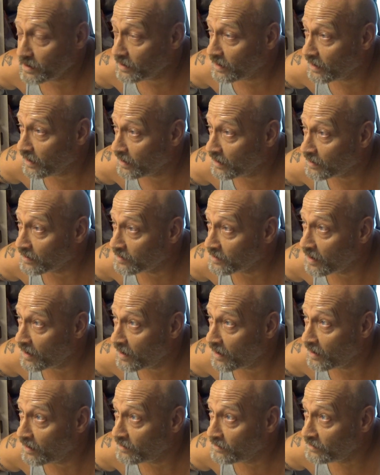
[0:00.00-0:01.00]
And
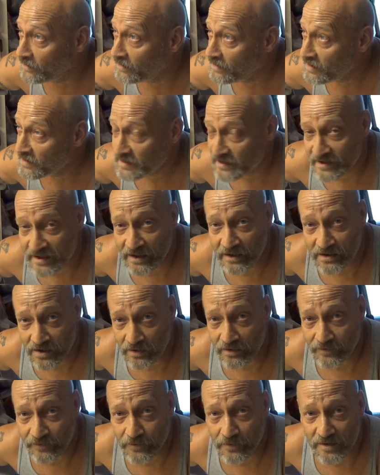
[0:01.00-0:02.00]
uh, stay
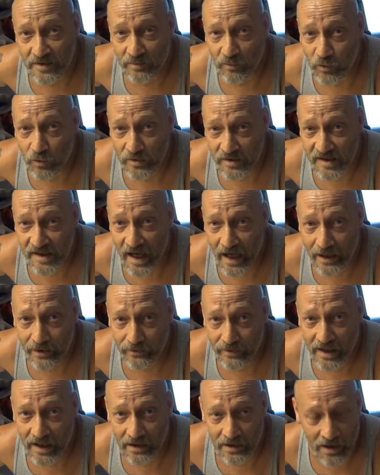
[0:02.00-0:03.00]
tuned for some more
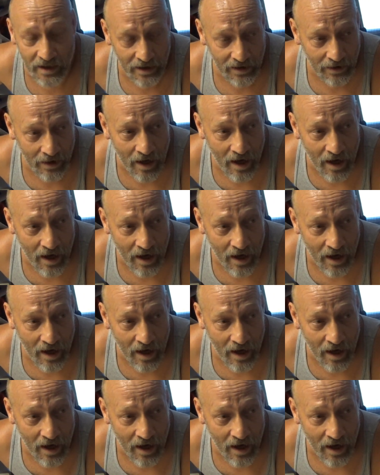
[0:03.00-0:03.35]
Saturday Night